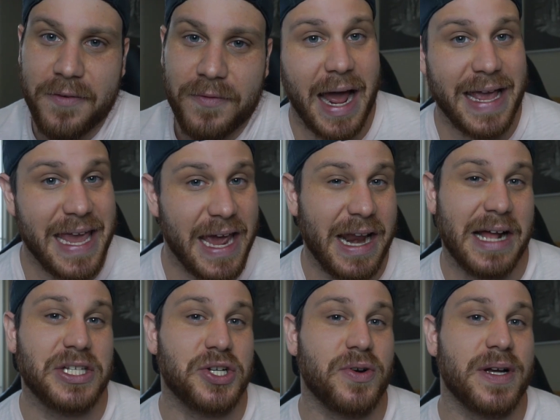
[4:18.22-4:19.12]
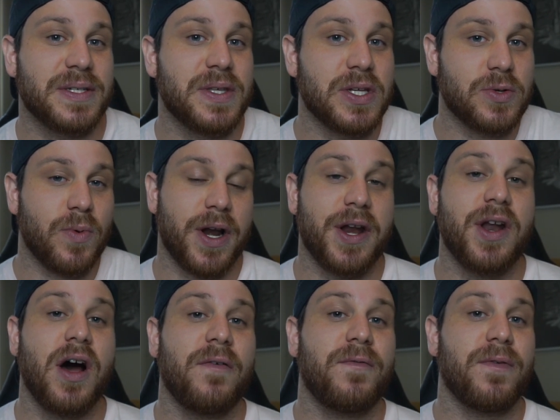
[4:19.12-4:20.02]
I cannot stress this one
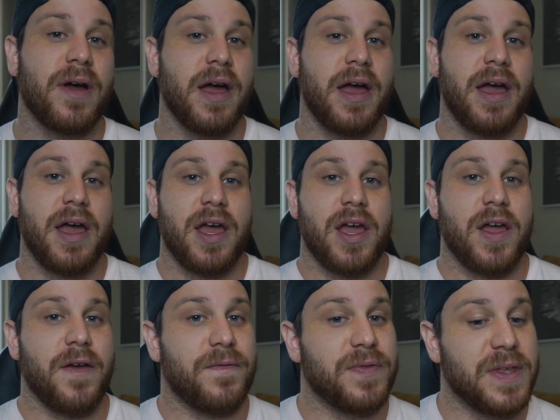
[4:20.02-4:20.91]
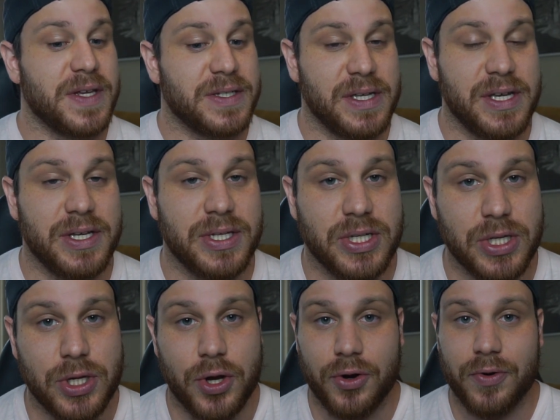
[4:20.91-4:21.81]
enough. If this
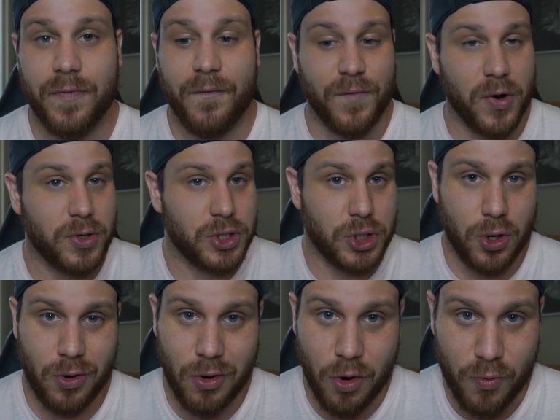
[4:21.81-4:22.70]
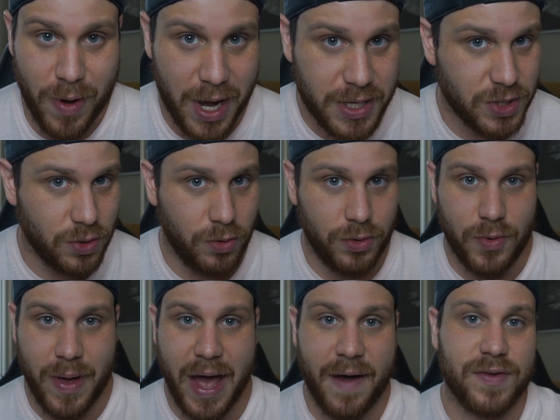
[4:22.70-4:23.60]
is your first Turo rental,
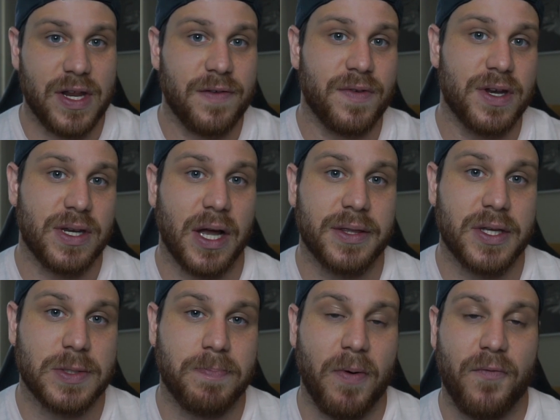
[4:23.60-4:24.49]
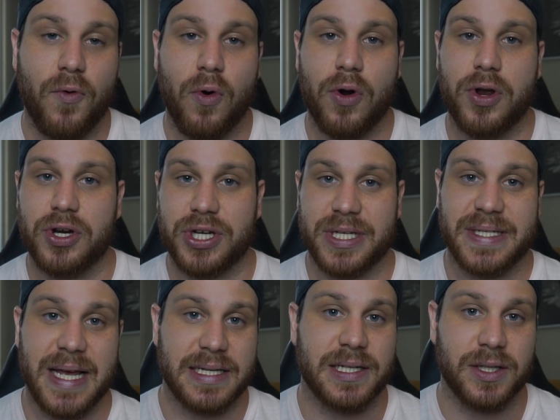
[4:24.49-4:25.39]
you haven't even done this before, you're
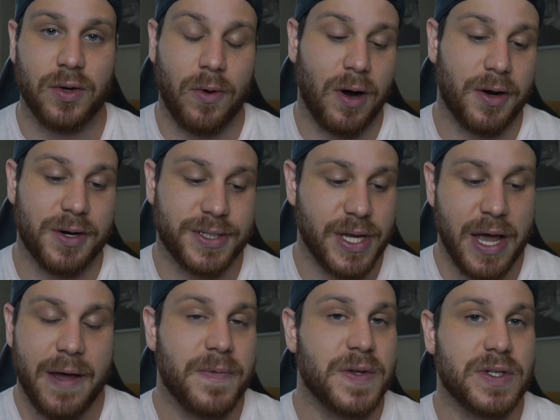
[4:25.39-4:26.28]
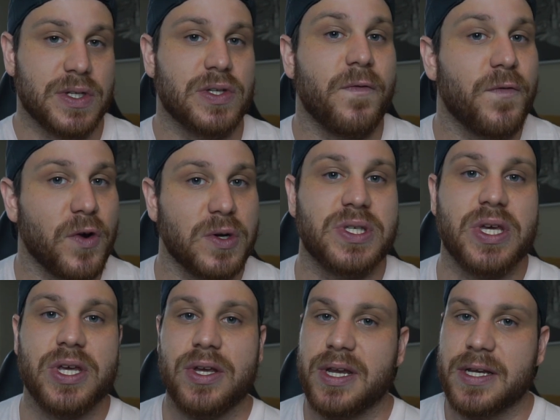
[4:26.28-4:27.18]
just testing the waters, this is the first
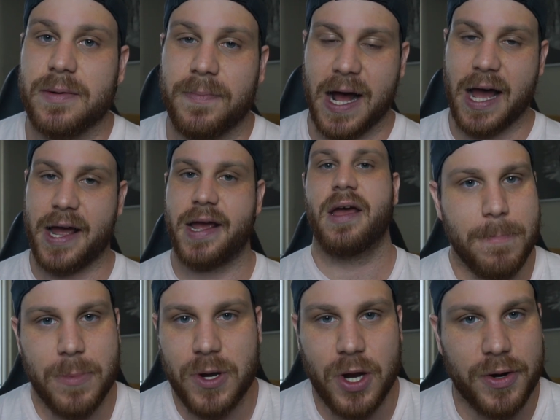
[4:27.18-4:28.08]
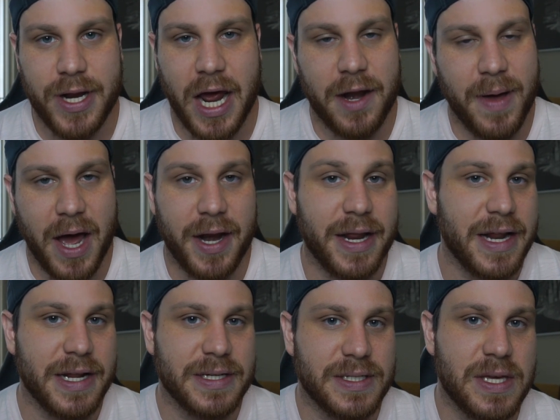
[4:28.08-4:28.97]
thing you need to buy. No doubt about
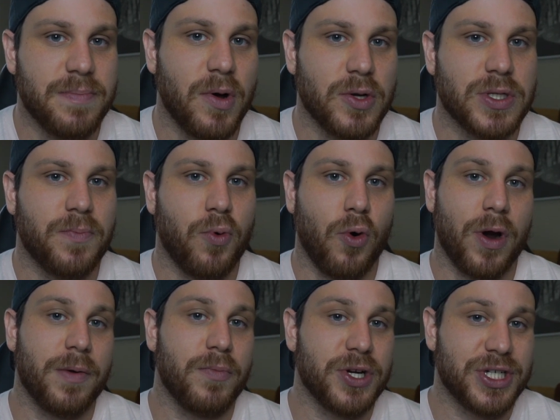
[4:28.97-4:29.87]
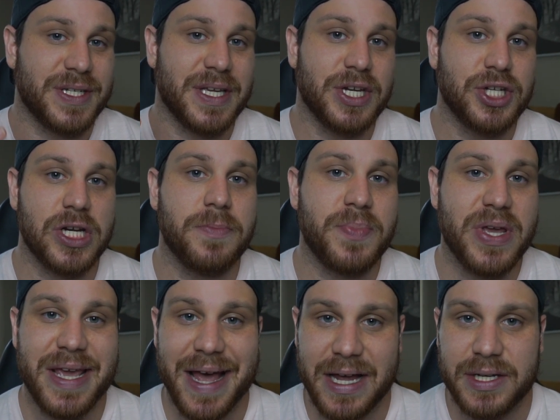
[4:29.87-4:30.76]
it, it is the most important, which is a
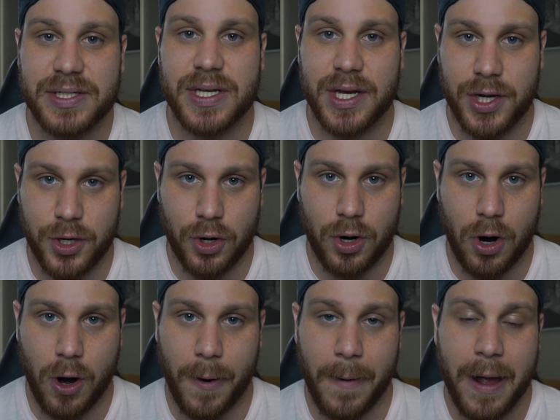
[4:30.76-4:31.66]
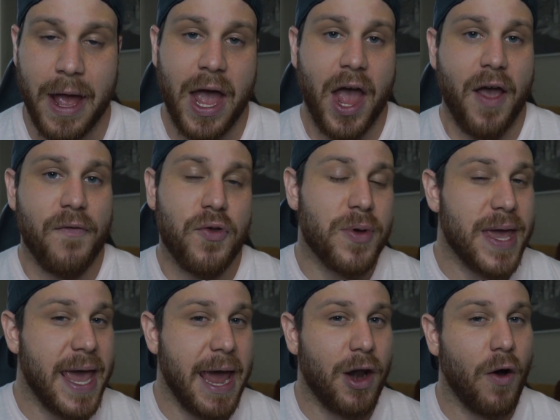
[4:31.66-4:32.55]
GPS in your car. If you
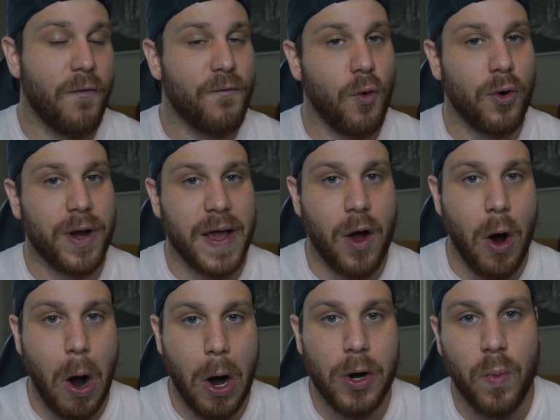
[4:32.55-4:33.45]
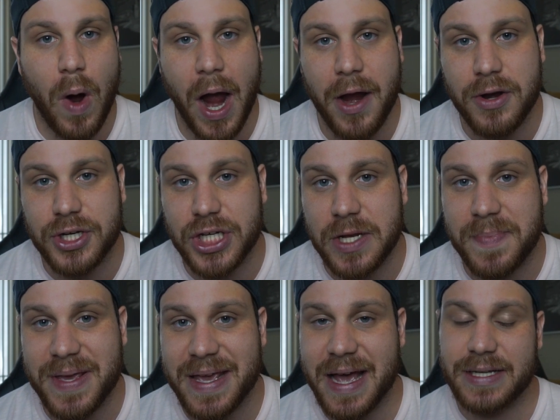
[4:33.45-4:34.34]
can't afford a hardwired
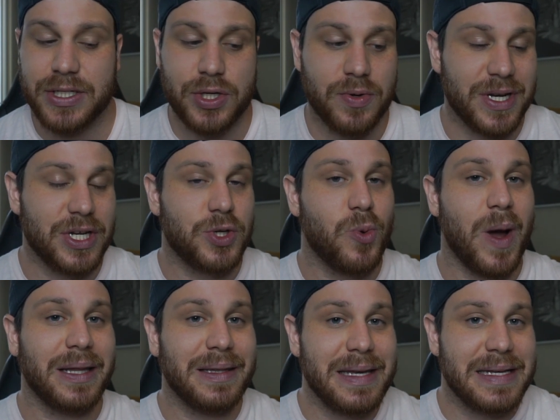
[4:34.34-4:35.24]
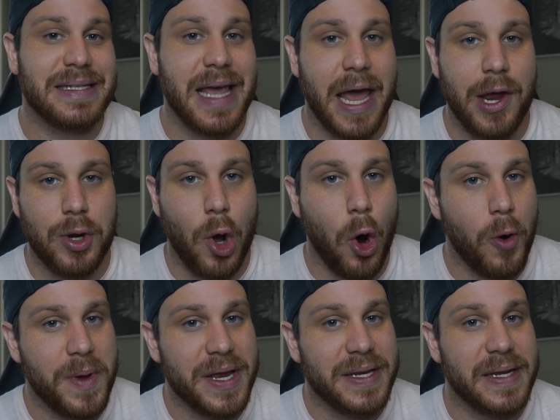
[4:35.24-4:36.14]
GPS, you need to at least get an
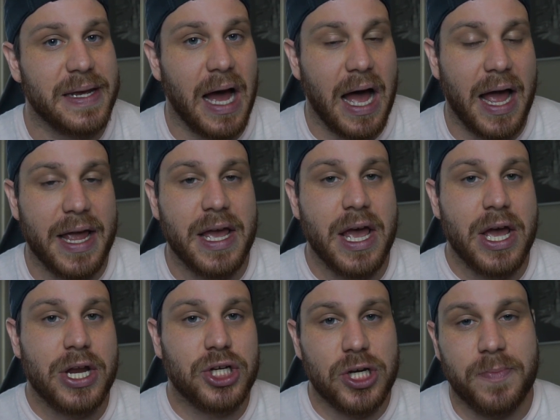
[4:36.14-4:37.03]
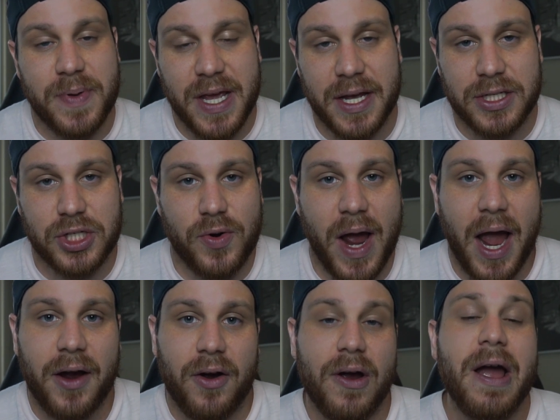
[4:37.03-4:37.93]
OBDI GPS
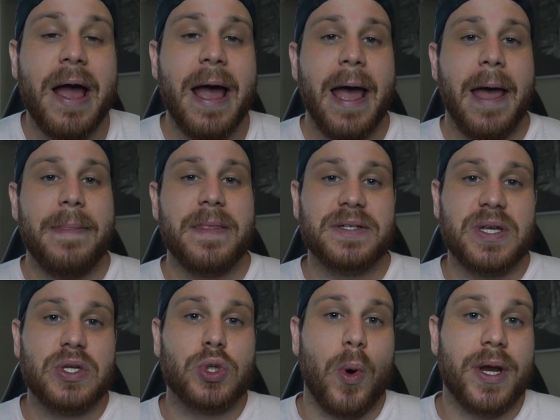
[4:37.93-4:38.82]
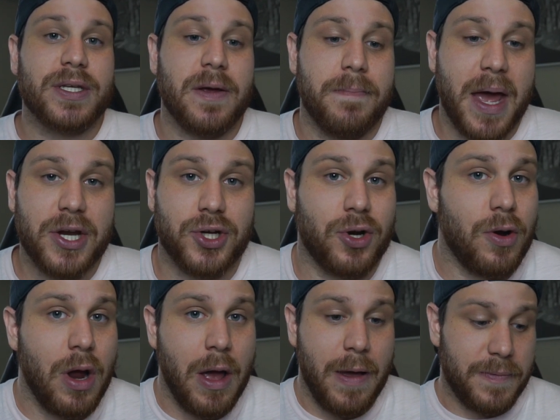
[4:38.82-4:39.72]
tracker, and this is going to
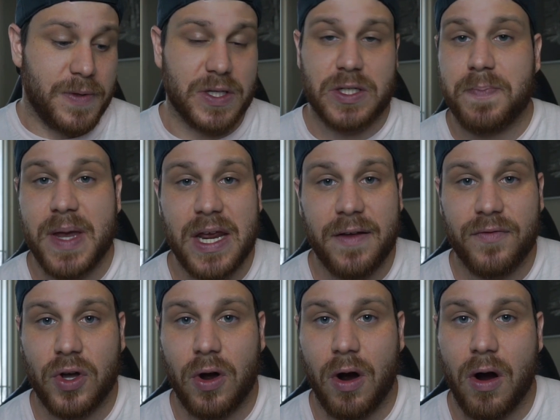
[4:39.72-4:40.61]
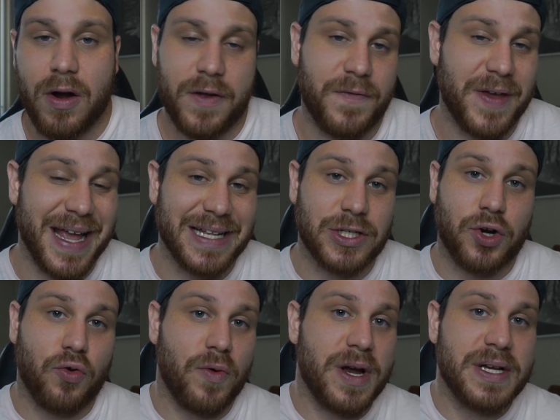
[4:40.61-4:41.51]
measure the speed of the car, if it gets
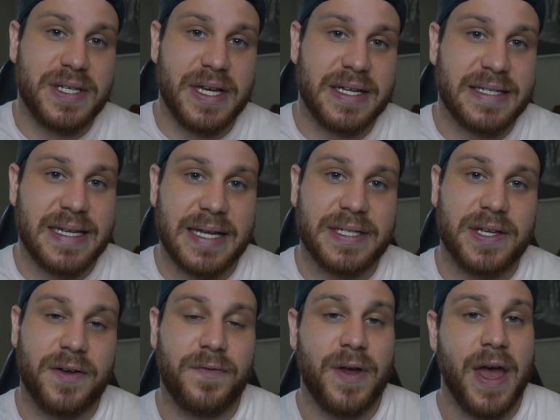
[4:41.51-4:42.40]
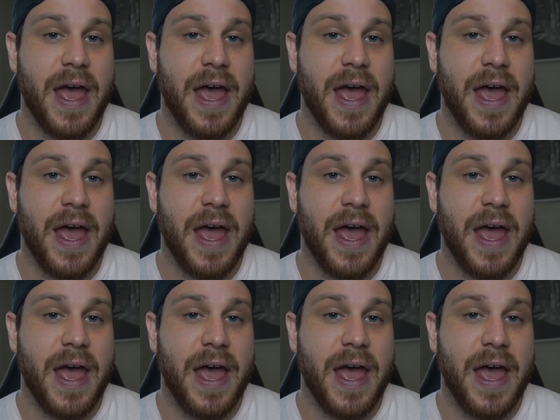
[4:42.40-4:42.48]
crazy excessive,